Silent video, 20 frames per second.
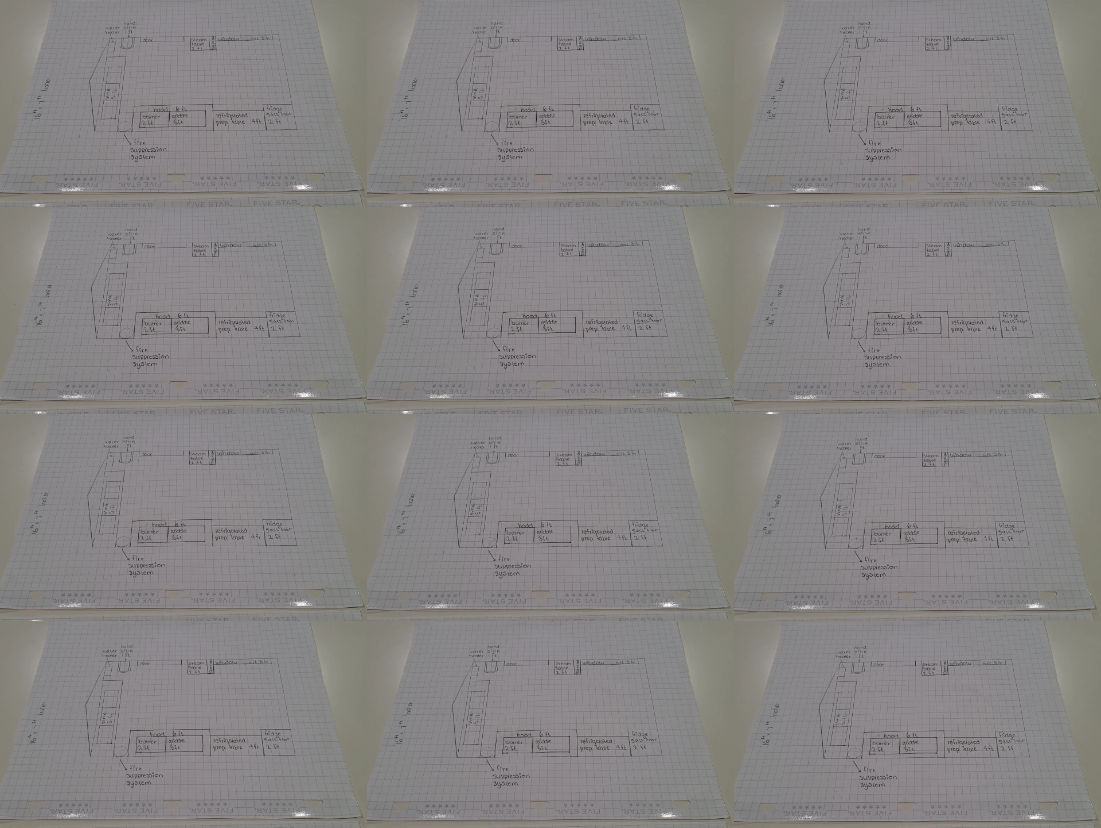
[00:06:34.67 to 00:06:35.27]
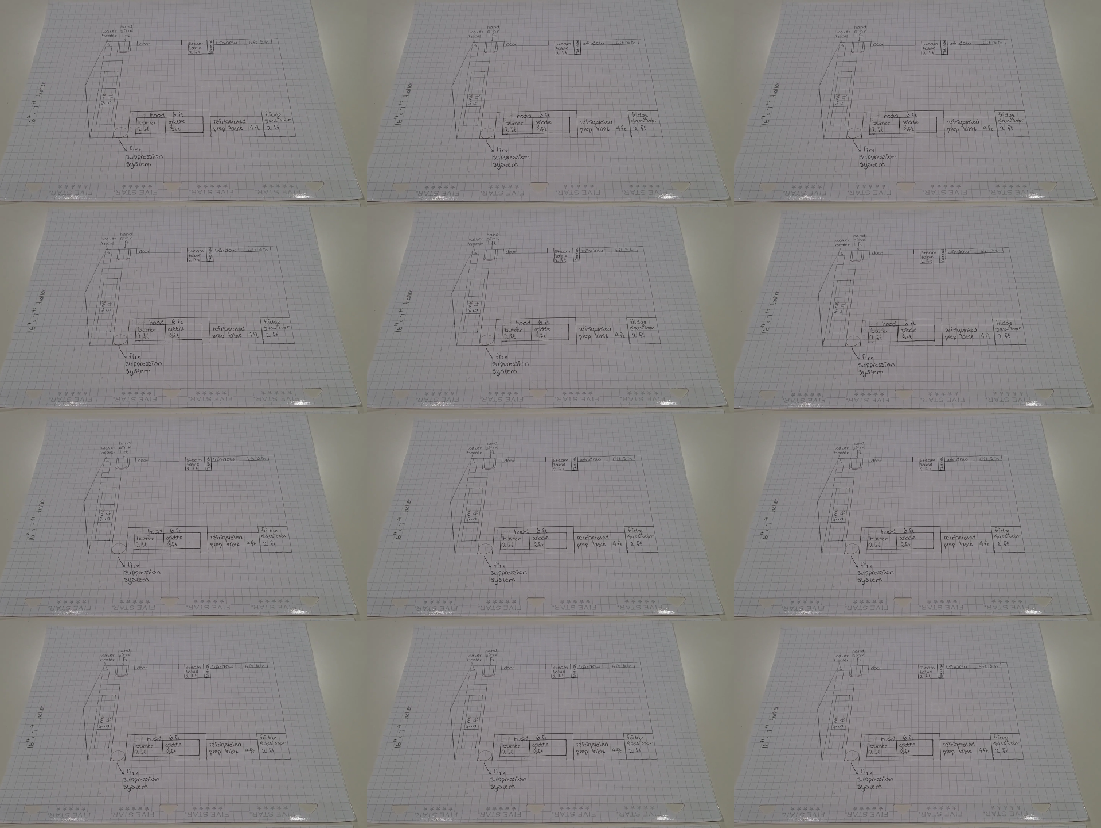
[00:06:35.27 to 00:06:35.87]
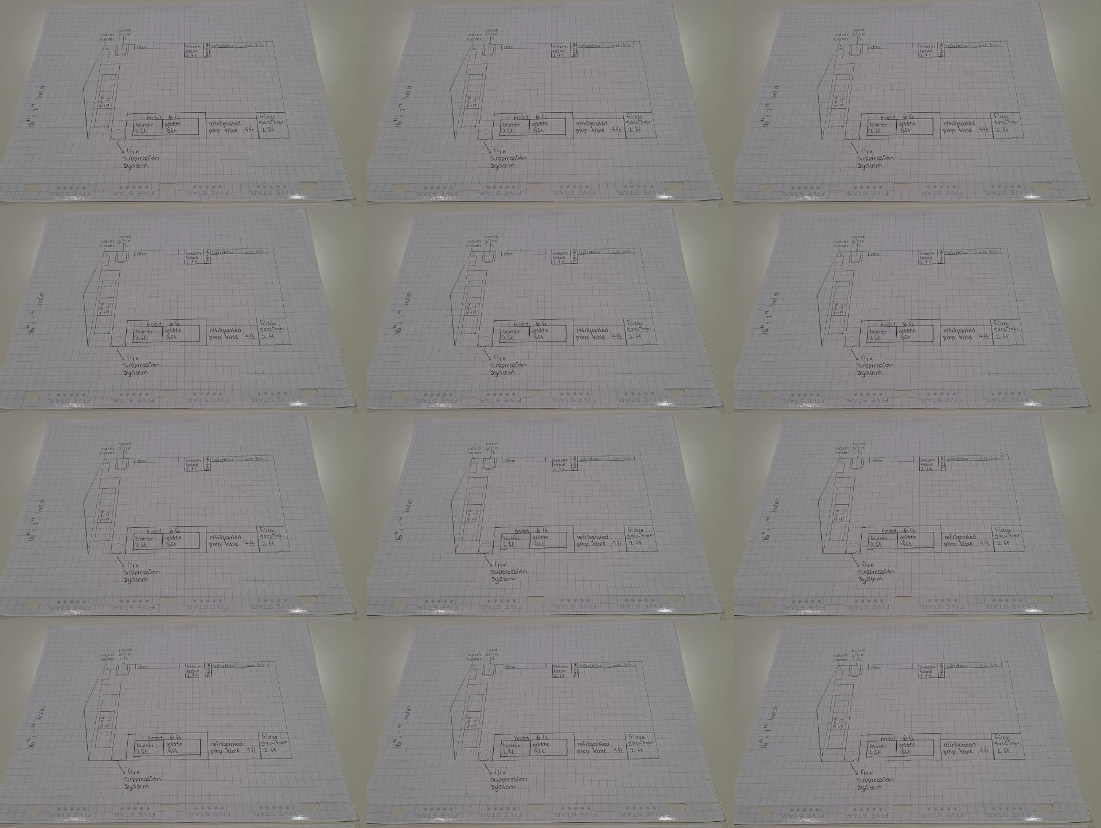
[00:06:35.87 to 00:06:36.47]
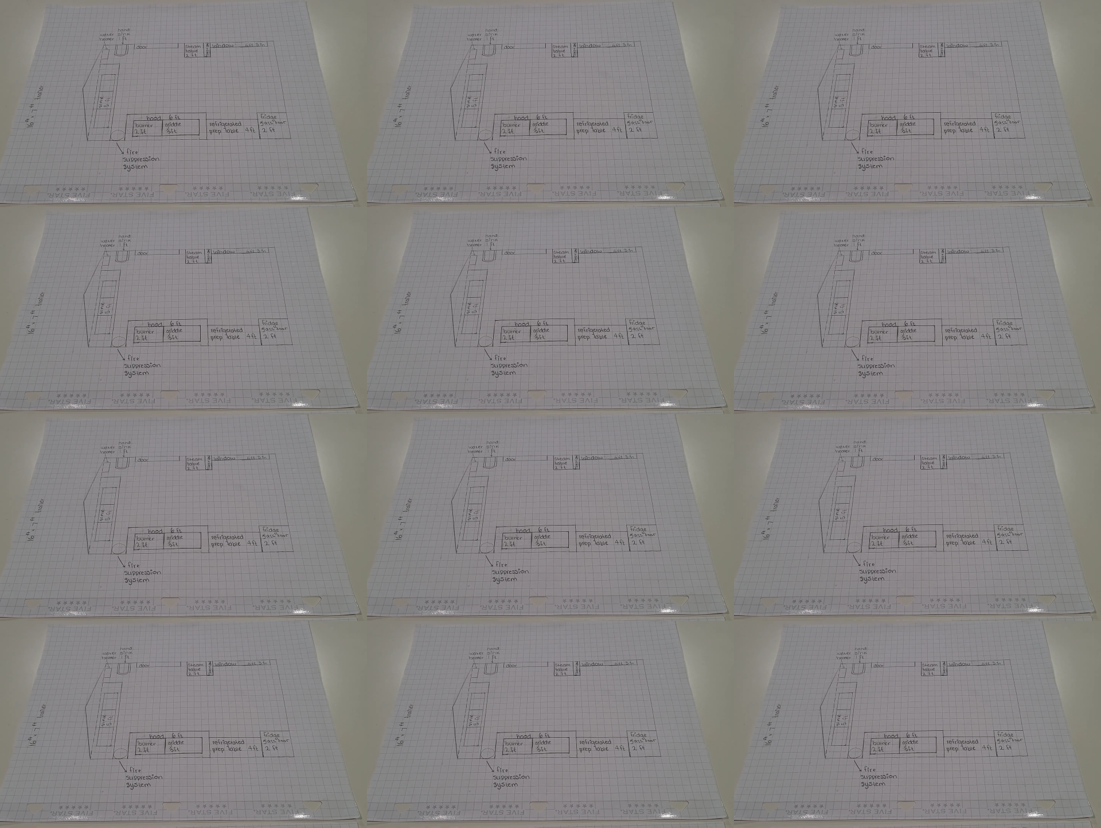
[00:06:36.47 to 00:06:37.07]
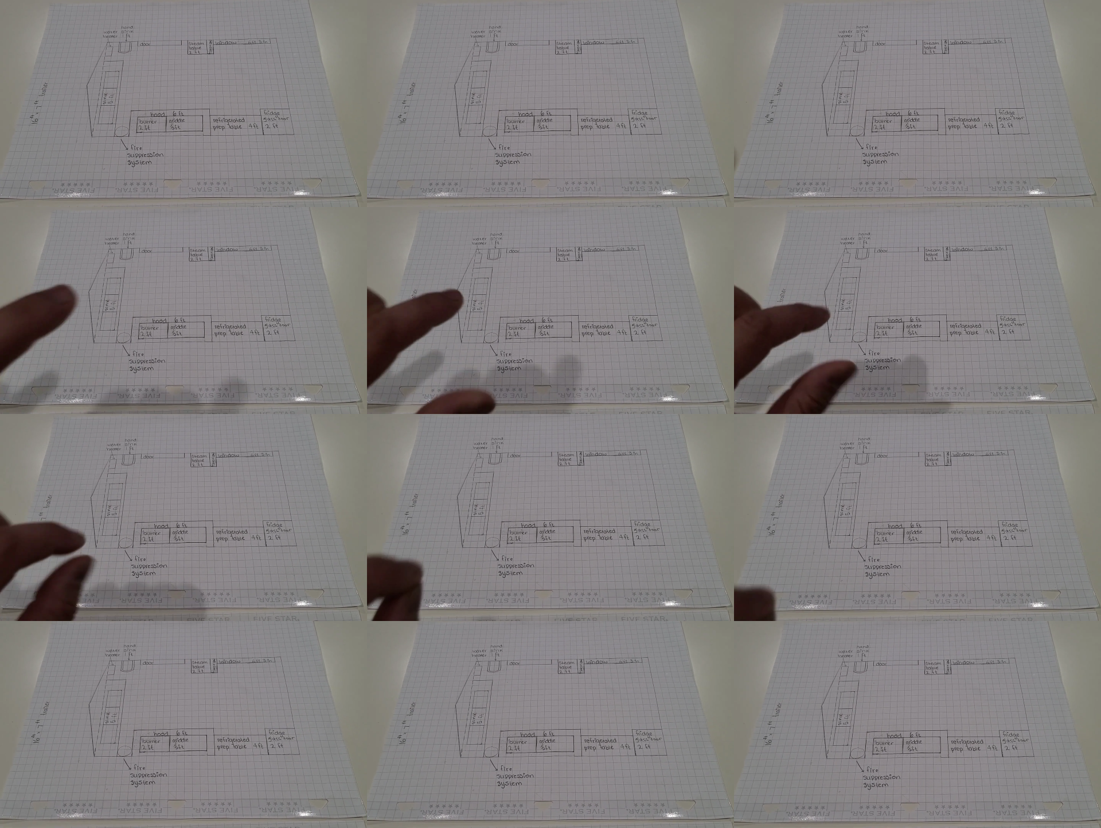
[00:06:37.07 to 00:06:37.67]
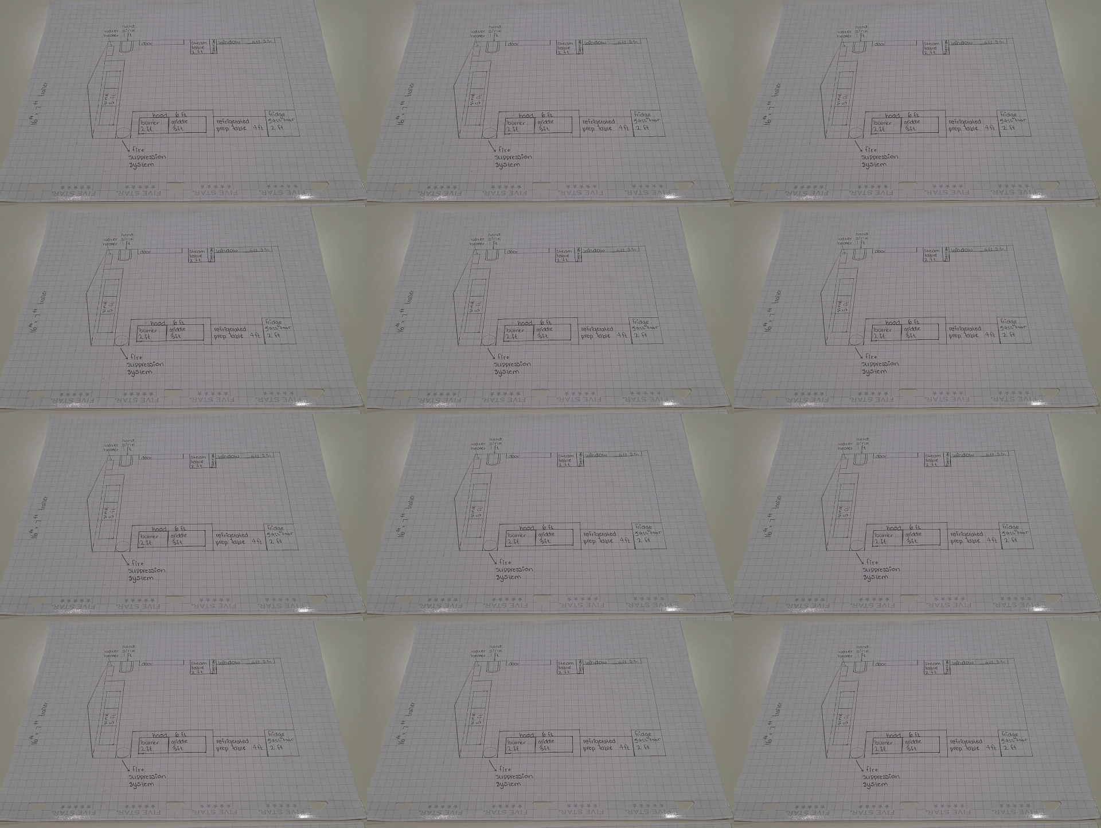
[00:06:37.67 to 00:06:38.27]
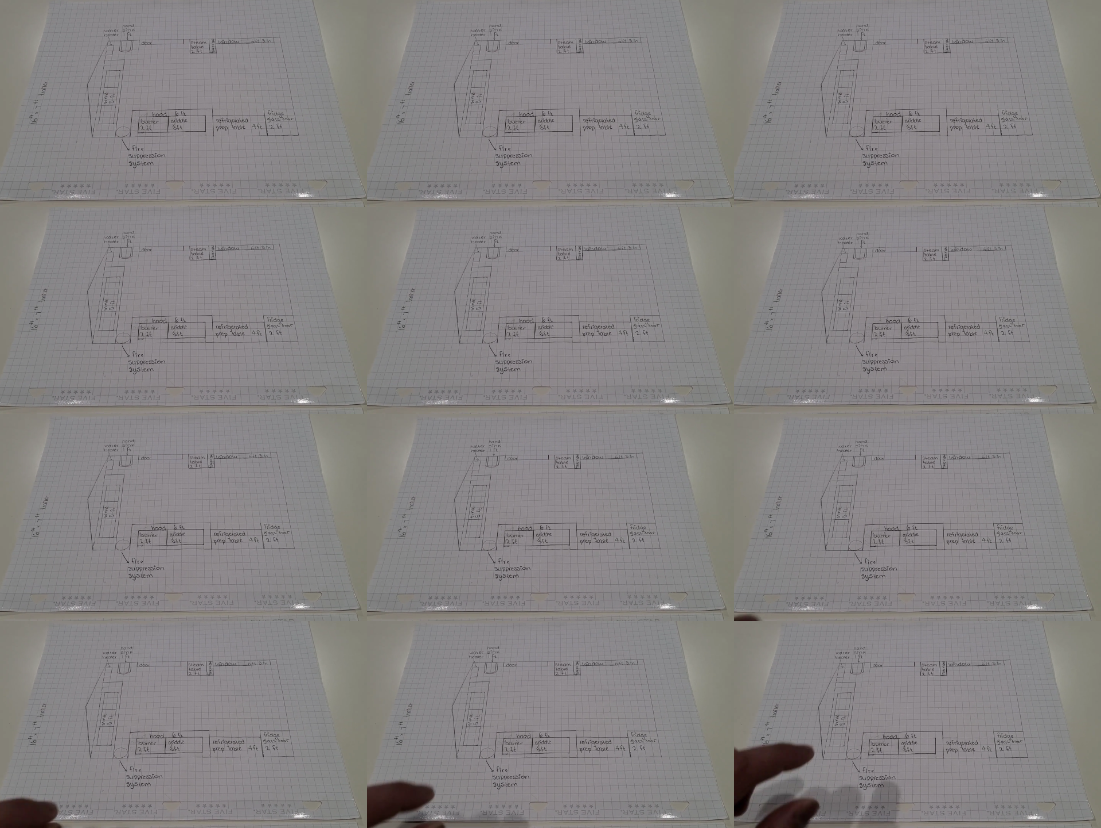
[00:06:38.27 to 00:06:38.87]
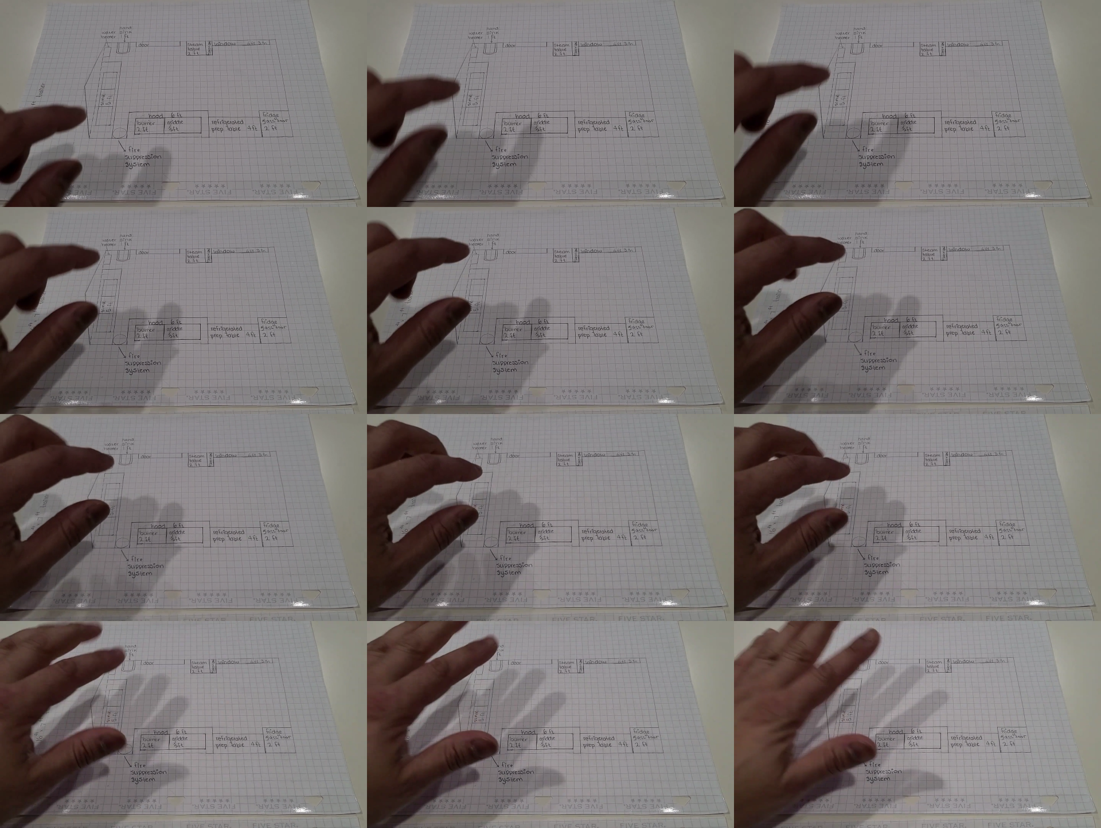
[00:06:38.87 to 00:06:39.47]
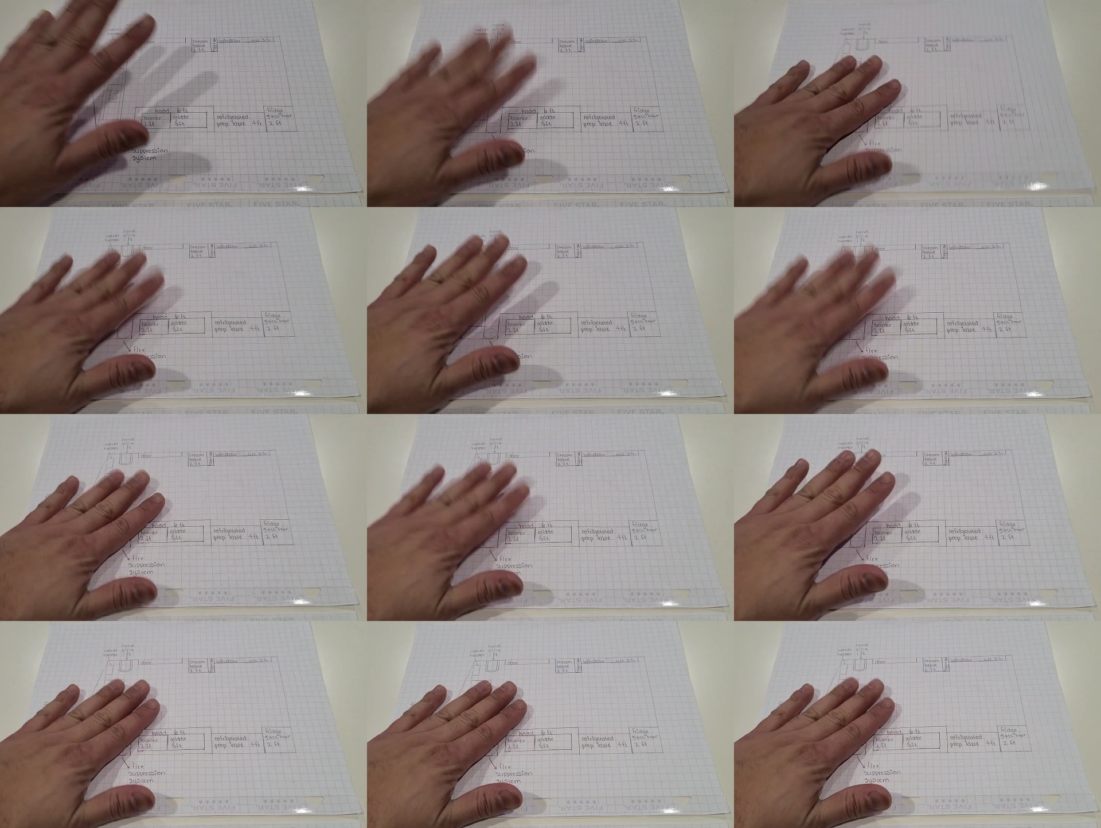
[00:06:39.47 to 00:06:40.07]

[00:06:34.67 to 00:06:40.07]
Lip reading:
No face is visible, so there are no lips to read.